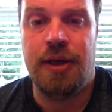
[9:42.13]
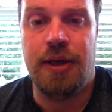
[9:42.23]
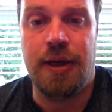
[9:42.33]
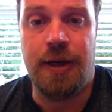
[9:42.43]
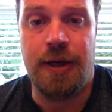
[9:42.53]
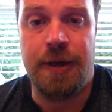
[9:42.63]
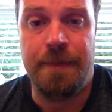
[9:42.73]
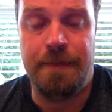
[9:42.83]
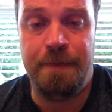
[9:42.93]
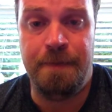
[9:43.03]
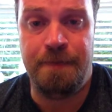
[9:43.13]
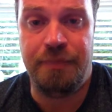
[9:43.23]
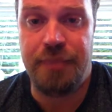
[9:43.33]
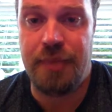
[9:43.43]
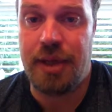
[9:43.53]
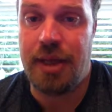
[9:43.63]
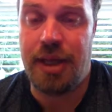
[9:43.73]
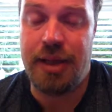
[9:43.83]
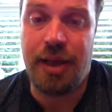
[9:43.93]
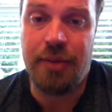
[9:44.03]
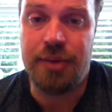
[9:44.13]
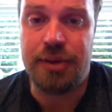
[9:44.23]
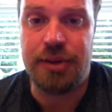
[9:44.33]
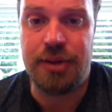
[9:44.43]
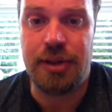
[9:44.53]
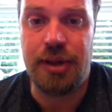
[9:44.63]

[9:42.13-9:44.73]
that was